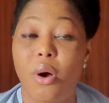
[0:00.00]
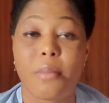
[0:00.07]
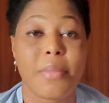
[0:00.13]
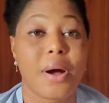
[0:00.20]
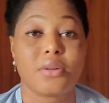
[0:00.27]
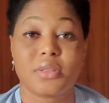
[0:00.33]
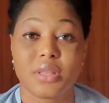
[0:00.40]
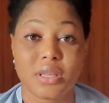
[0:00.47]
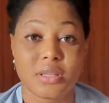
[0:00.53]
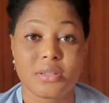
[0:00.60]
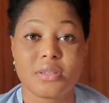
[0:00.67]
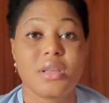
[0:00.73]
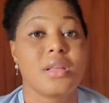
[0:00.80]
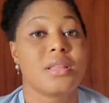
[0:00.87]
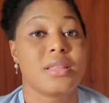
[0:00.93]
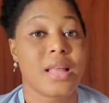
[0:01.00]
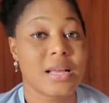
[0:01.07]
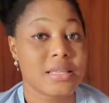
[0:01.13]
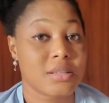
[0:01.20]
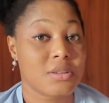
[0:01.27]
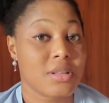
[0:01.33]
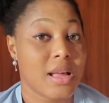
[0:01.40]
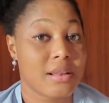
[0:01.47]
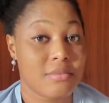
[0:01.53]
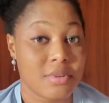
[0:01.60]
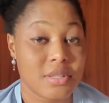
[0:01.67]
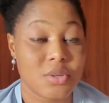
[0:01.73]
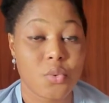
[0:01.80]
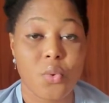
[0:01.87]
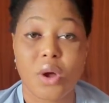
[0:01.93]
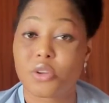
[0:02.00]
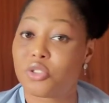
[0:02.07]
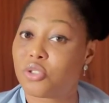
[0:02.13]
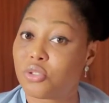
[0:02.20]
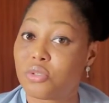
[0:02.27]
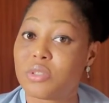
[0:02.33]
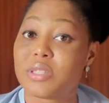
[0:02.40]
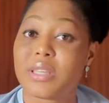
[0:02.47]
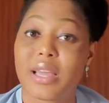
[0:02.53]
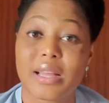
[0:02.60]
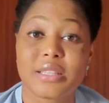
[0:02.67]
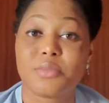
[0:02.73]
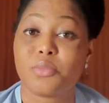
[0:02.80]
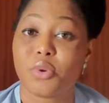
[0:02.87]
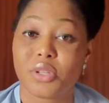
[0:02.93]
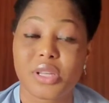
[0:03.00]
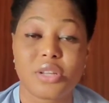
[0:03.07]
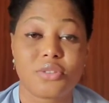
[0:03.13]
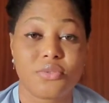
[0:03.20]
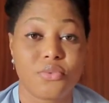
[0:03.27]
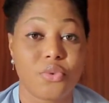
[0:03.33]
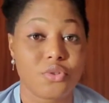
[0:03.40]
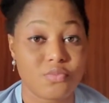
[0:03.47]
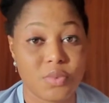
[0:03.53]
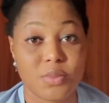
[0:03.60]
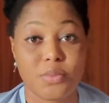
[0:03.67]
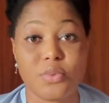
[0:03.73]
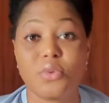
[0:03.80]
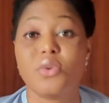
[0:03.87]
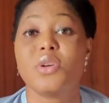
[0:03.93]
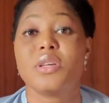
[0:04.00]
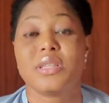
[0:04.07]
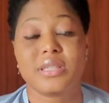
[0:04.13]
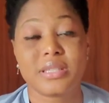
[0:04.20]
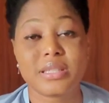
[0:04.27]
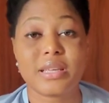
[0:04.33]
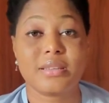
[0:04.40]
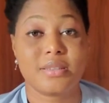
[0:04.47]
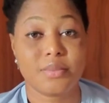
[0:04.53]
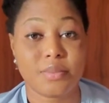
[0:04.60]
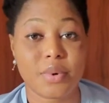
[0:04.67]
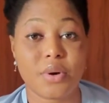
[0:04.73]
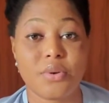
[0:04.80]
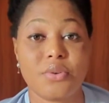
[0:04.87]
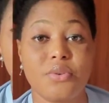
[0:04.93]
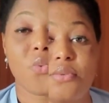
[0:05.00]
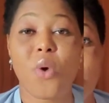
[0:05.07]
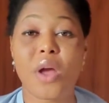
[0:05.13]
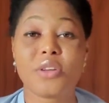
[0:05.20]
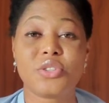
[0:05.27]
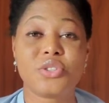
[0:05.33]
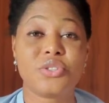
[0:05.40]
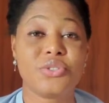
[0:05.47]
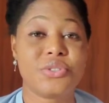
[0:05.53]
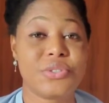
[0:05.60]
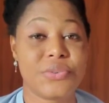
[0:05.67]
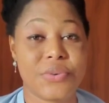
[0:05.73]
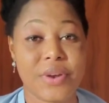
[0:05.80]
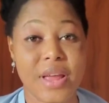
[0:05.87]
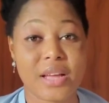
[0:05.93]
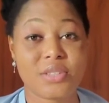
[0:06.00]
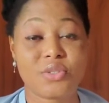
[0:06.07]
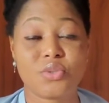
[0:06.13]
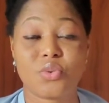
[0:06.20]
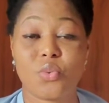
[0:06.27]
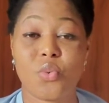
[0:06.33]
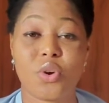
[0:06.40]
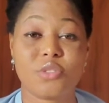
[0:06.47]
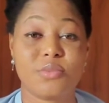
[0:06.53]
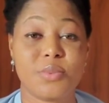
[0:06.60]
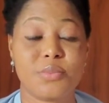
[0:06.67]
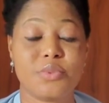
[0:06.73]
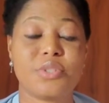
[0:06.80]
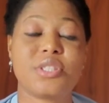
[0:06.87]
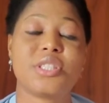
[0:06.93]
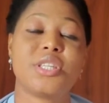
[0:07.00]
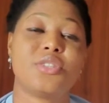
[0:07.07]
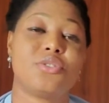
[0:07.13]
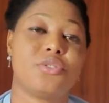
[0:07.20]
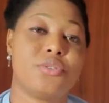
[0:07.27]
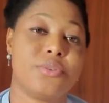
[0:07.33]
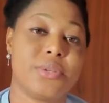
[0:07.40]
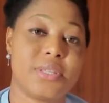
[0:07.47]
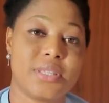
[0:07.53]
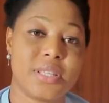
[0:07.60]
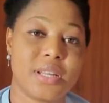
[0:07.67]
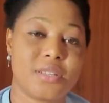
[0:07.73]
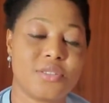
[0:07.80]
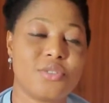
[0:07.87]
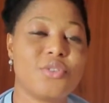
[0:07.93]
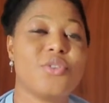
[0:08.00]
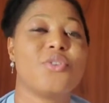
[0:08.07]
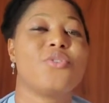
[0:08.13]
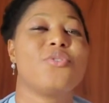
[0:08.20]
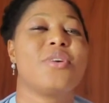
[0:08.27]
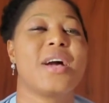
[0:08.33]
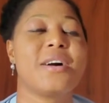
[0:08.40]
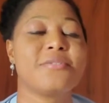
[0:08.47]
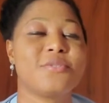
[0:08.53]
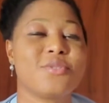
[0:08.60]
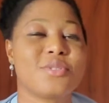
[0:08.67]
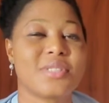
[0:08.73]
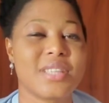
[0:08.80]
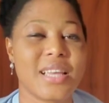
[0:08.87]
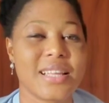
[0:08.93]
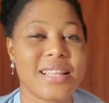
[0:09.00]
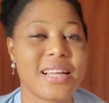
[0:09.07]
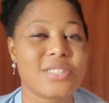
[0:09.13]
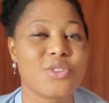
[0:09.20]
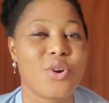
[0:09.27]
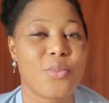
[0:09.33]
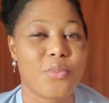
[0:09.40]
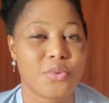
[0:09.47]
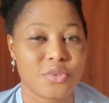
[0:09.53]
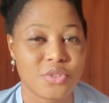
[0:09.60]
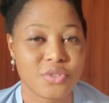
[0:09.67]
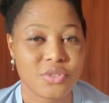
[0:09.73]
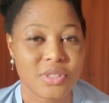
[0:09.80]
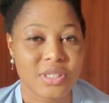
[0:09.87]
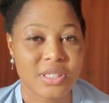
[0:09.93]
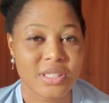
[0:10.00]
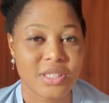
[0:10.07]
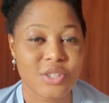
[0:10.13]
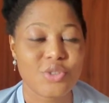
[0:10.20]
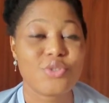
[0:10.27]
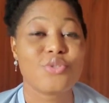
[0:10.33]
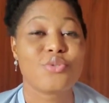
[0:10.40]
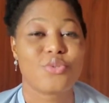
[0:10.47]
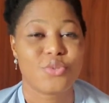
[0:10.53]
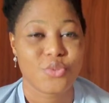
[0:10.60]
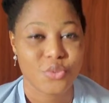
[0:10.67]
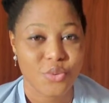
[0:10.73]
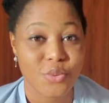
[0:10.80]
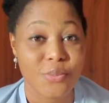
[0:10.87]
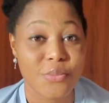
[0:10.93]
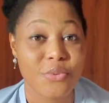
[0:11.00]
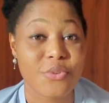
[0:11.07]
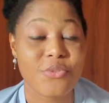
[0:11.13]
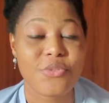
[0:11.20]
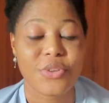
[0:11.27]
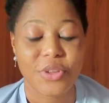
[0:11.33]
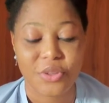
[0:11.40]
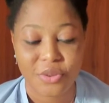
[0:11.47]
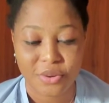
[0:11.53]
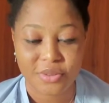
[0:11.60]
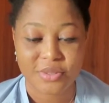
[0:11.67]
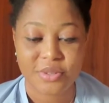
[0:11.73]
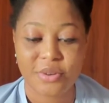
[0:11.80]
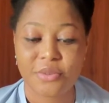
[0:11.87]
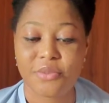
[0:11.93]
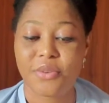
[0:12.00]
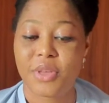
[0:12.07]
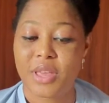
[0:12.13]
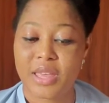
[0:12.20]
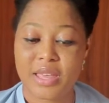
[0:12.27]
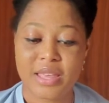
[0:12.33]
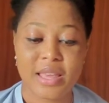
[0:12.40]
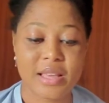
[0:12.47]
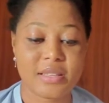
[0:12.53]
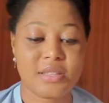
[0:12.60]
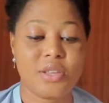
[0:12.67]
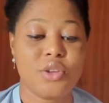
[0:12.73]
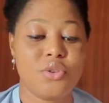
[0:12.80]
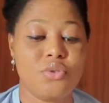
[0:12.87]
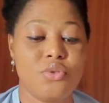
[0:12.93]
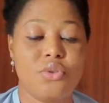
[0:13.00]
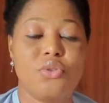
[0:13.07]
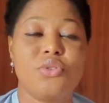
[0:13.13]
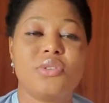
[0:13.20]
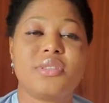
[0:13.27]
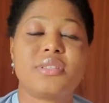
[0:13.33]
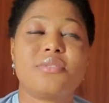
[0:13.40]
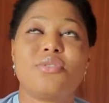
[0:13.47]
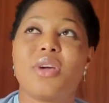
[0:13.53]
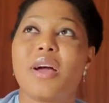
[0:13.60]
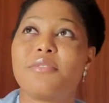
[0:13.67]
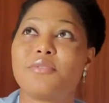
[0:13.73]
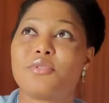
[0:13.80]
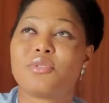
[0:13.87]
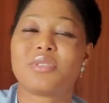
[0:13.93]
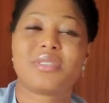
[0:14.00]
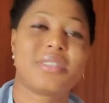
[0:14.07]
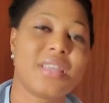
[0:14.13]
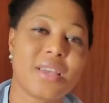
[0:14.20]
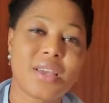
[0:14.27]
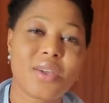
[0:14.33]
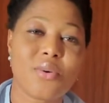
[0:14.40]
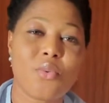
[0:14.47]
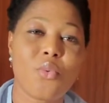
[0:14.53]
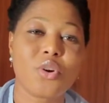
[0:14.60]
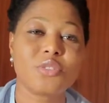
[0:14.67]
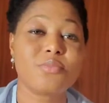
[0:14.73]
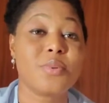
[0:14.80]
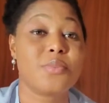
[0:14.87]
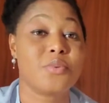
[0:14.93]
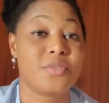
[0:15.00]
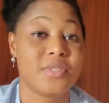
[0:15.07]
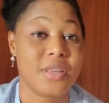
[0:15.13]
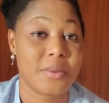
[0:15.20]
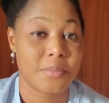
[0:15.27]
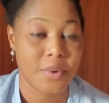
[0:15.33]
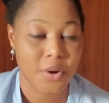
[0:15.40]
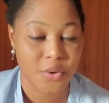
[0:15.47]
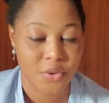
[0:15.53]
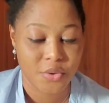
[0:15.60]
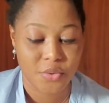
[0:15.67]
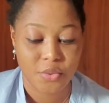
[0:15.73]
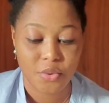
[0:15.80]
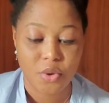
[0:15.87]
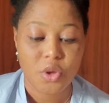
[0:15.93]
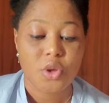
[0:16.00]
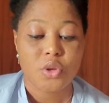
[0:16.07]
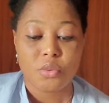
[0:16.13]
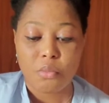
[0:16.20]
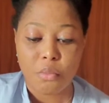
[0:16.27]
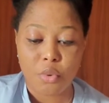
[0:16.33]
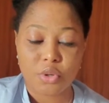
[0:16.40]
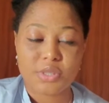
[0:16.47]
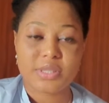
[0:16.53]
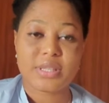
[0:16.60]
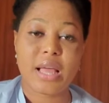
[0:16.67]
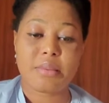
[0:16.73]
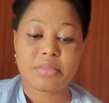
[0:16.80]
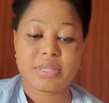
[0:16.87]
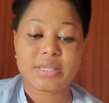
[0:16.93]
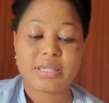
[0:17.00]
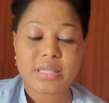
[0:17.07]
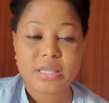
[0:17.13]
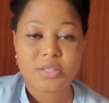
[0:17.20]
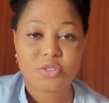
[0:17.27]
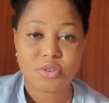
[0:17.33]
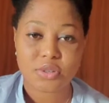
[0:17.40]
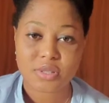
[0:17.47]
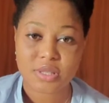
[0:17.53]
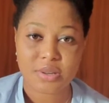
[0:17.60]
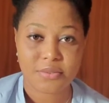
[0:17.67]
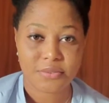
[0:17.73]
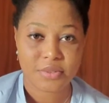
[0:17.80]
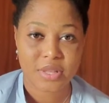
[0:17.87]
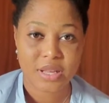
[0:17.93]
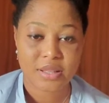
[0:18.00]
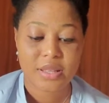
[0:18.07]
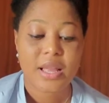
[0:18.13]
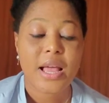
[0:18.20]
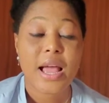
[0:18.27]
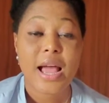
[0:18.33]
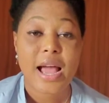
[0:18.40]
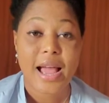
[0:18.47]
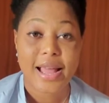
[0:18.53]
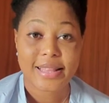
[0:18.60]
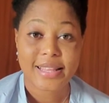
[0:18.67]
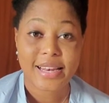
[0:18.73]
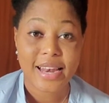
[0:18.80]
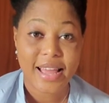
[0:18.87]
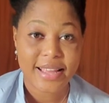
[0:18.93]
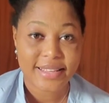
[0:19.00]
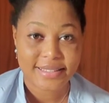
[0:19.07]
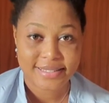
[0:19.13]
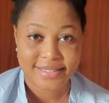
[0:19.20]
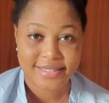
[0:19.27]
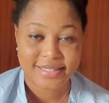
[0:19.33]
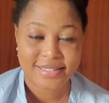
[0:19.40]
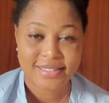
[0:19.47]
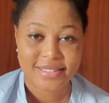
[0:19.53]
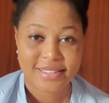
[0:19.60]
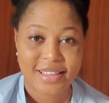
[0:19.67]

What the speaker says: or about things. That is another reason why you shouldn't get bothered of what people say. Another reason why you shouldn't react to what people say to you is that you have to take that opportunity to improve in yourself. Yes, you know, you have to take what people say about you. Most times, sit yourself down, analyze it.